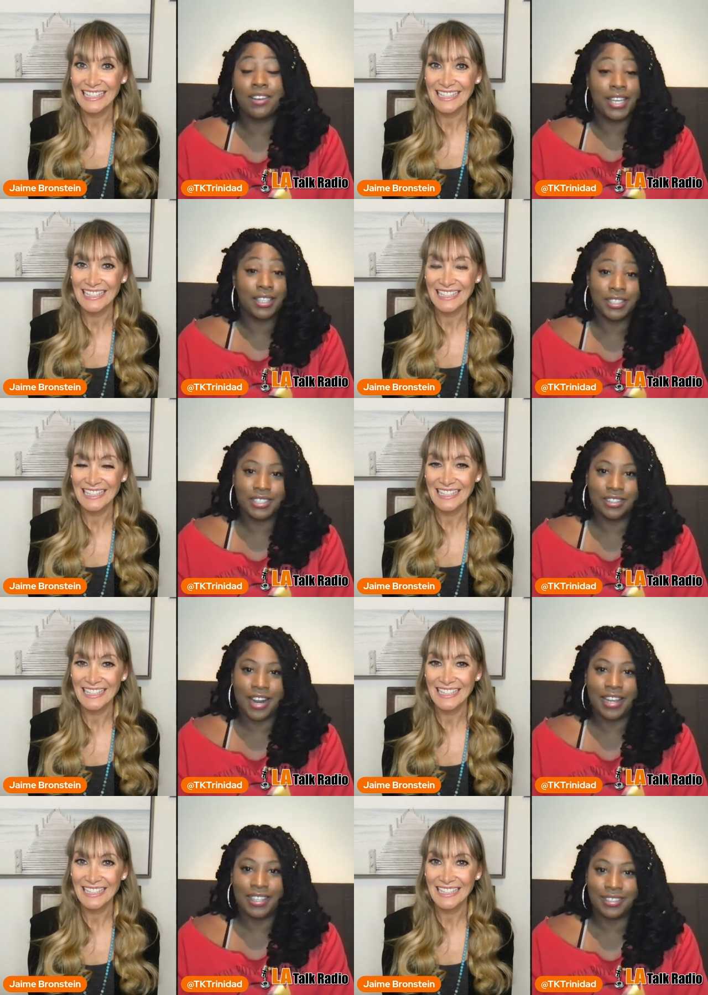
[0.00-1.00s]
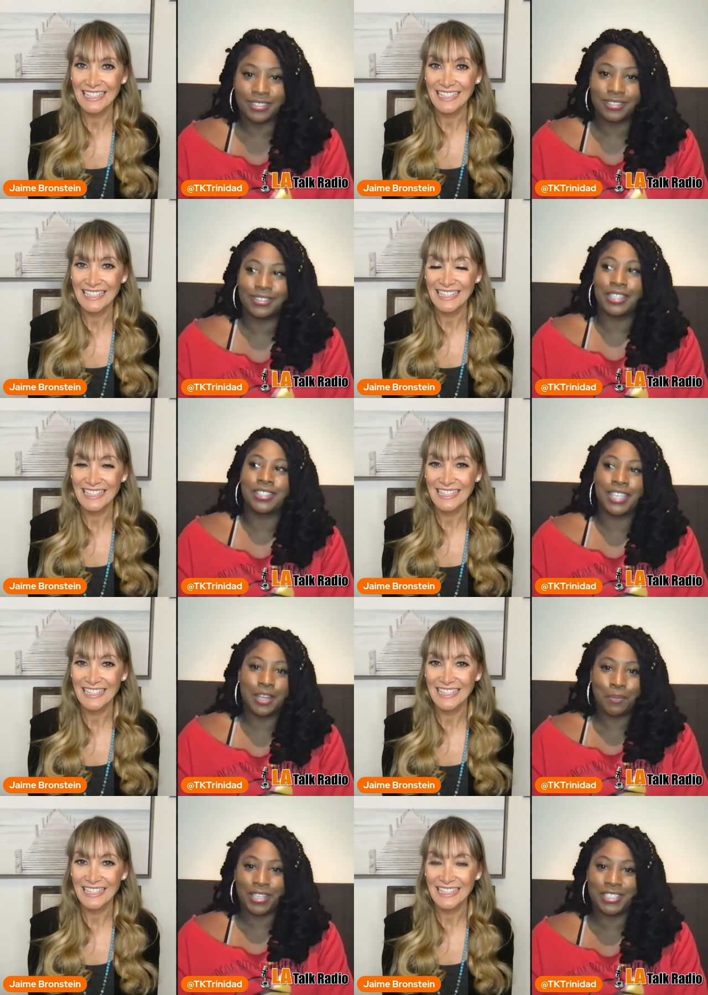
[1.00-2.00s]
Speaker 1: okay, this is great. Let's
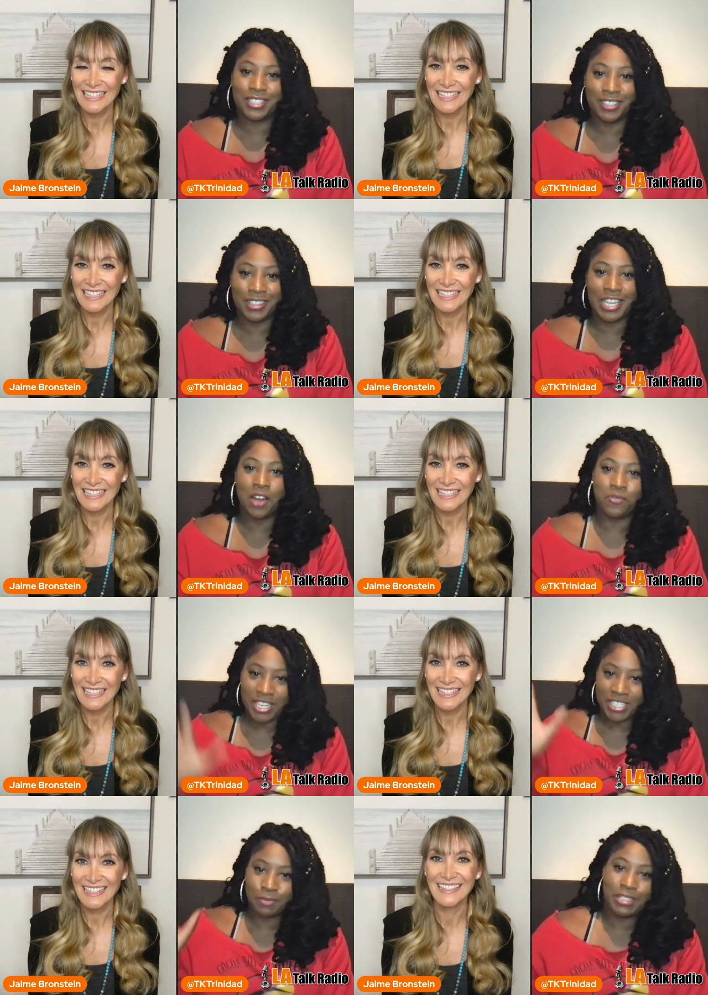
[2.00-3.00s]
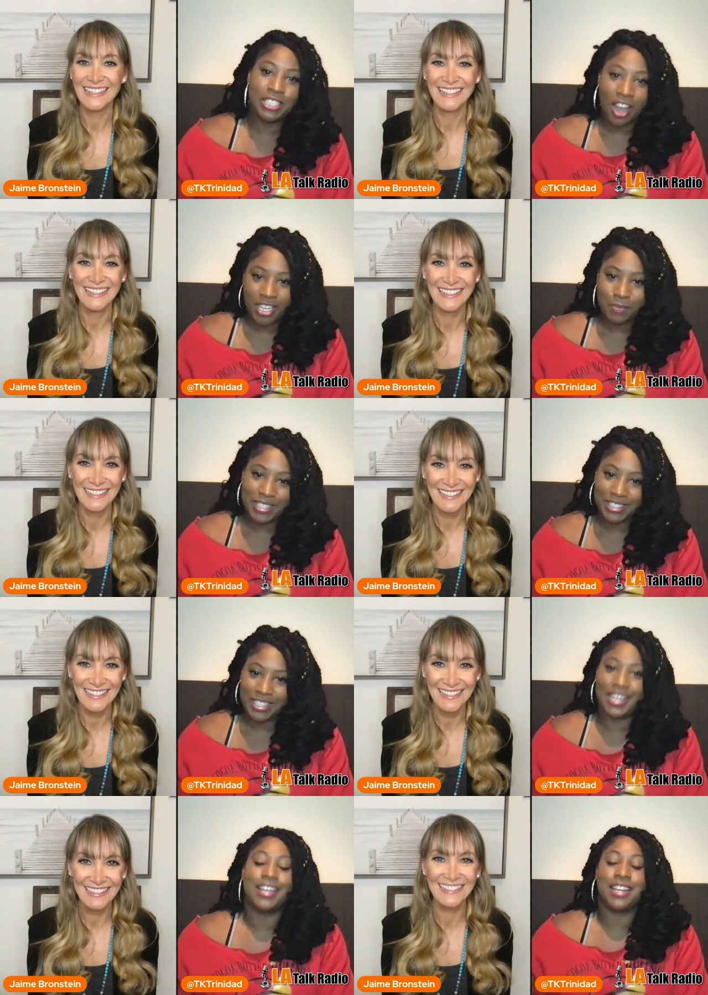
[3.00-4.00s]
take a picture. The outfit has been
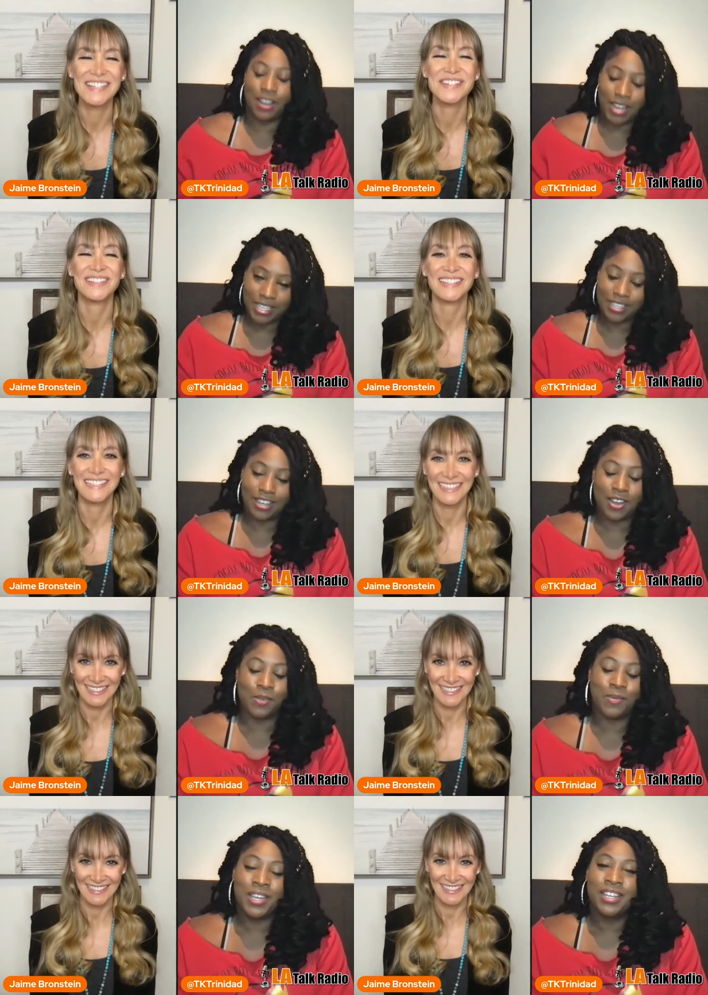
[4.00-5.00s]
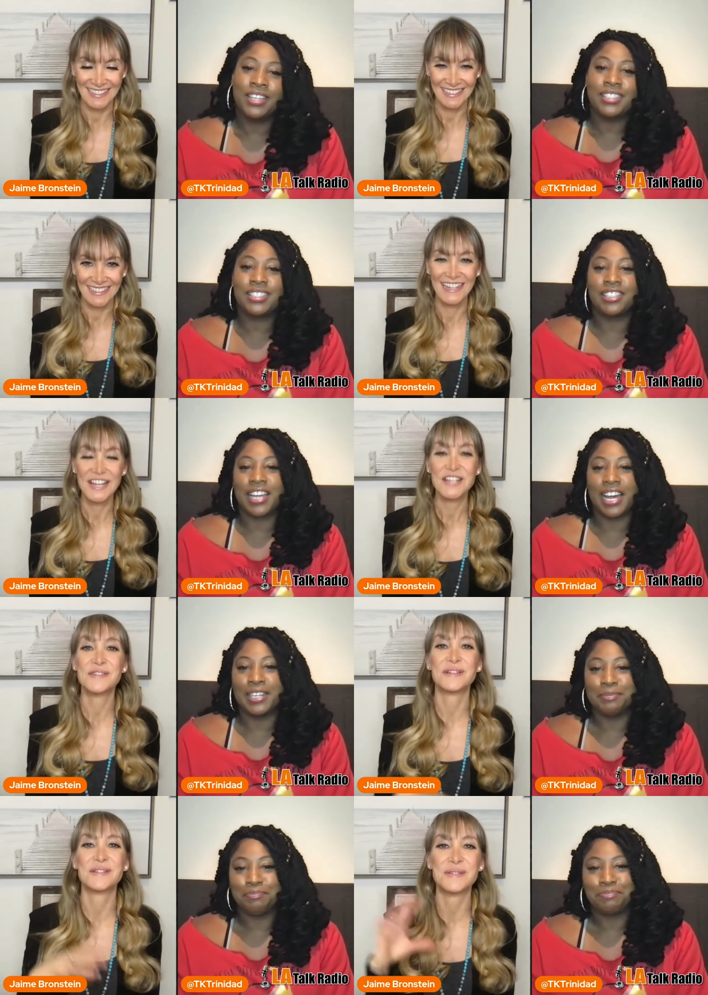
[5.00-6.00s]
documented, and now I can go home. So yeah,
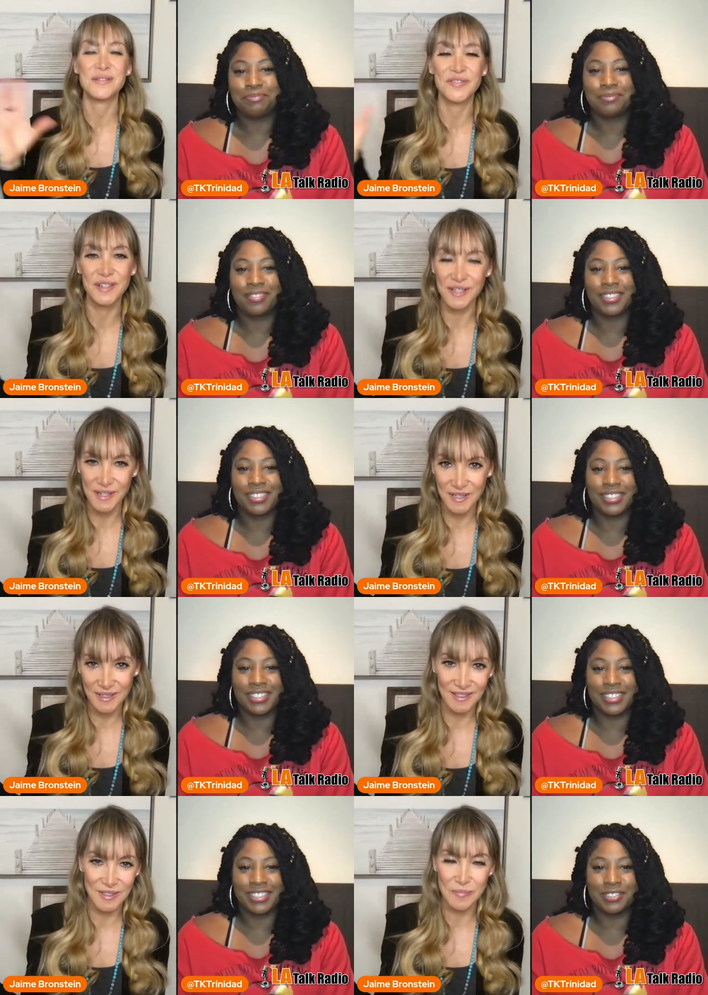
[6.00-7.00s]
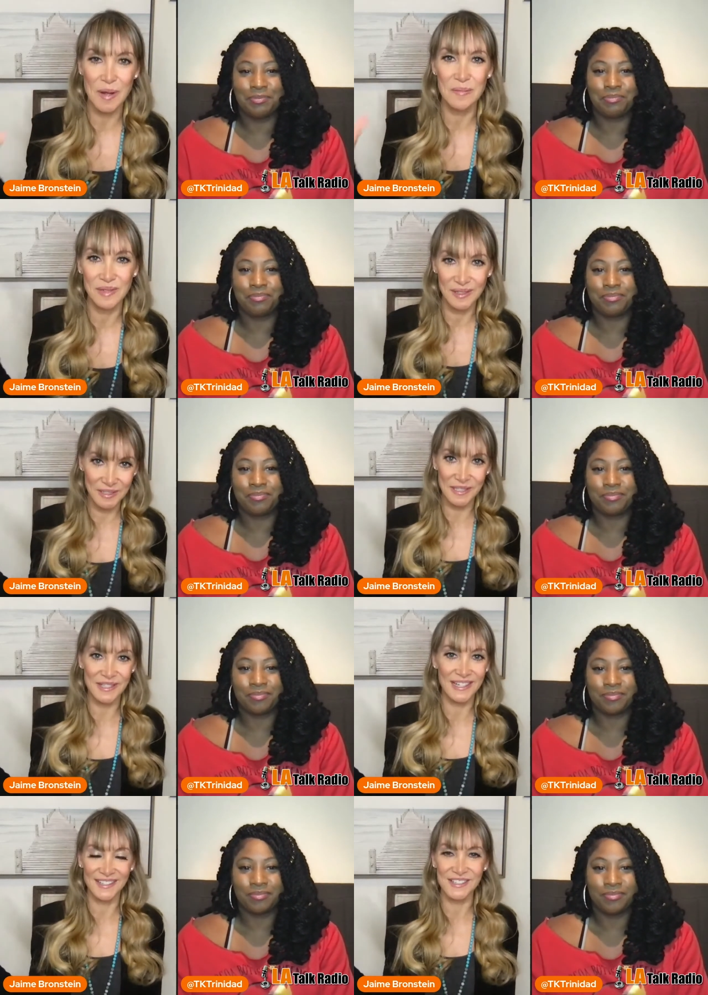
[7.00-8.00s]
use
Speaker 2: it for your Bumble or
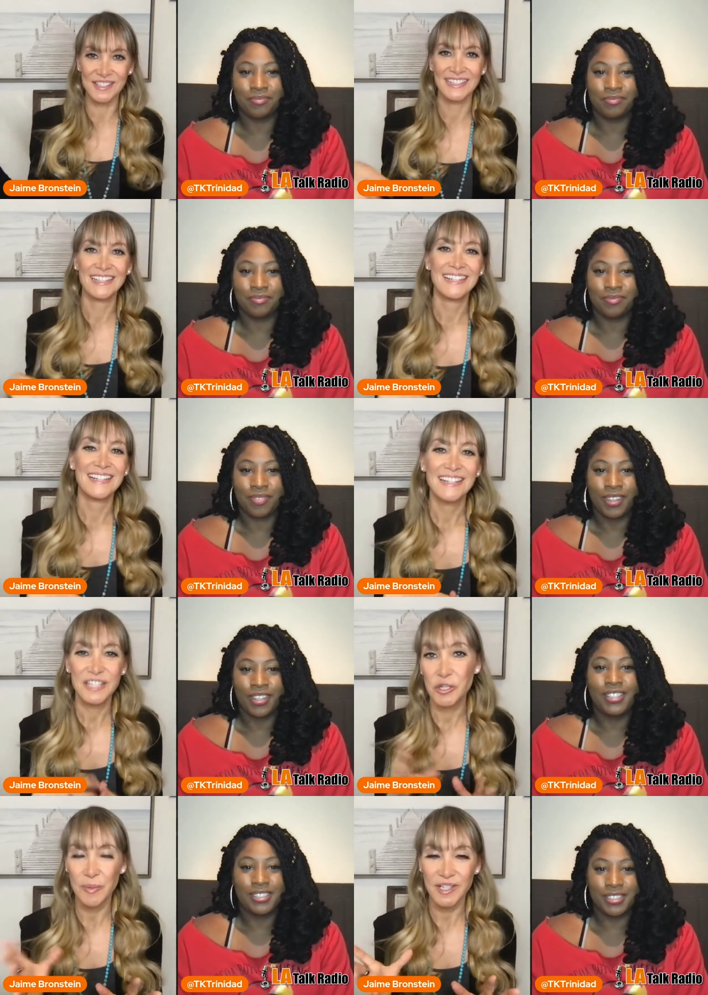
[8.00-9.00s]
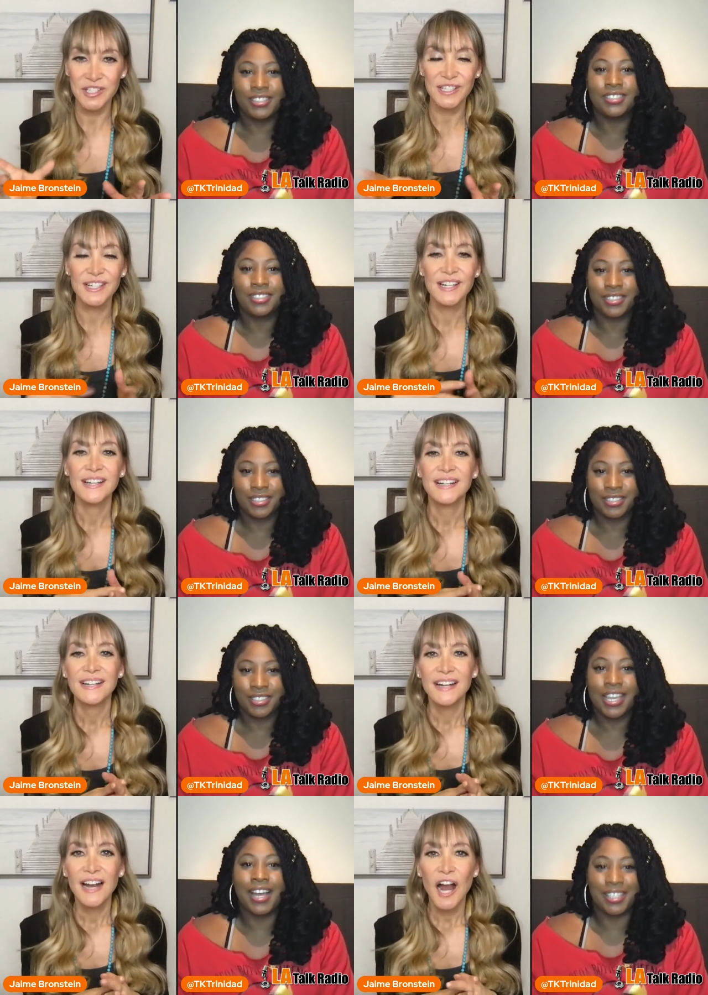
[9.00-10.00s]
your Hinge. Cute picture.
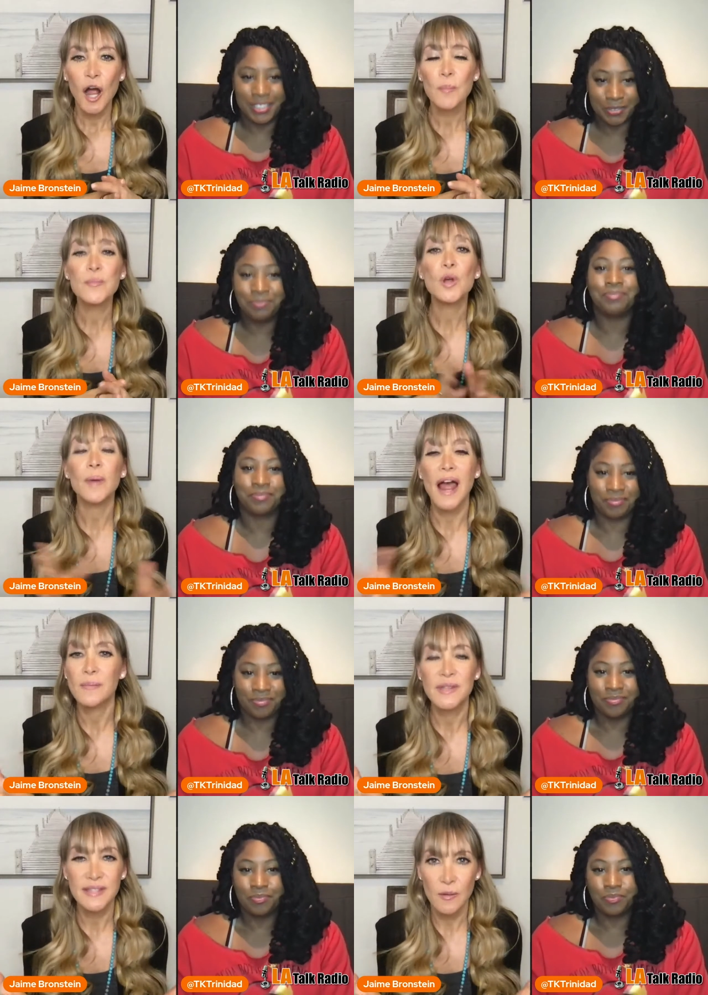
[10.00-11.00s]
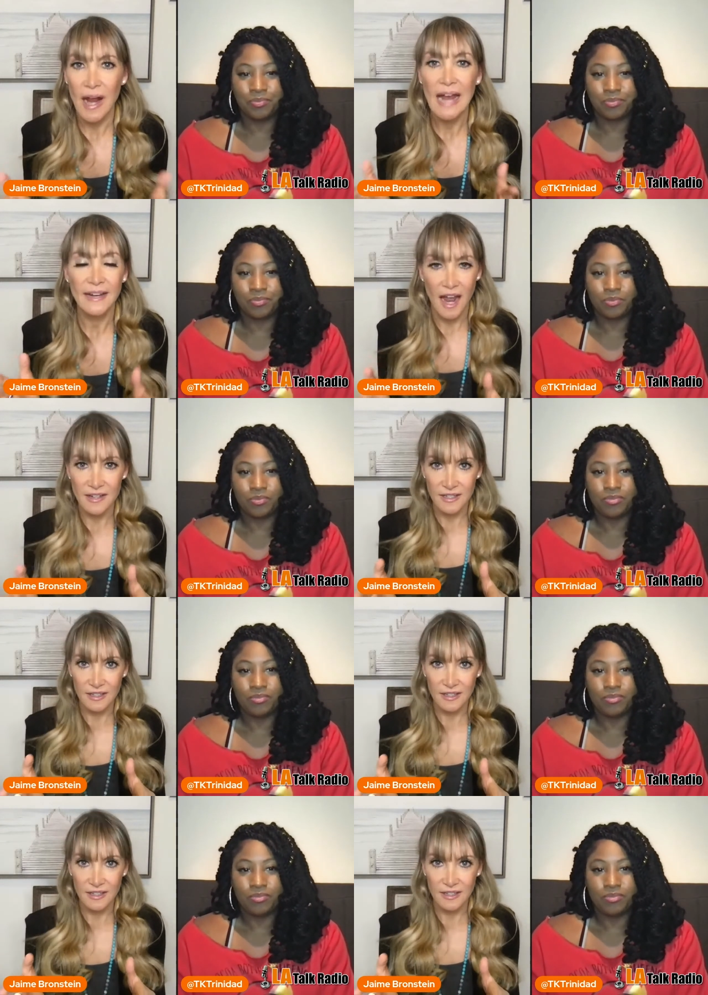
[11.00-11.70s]
Yeah. Uh, I'm the same way. I get it.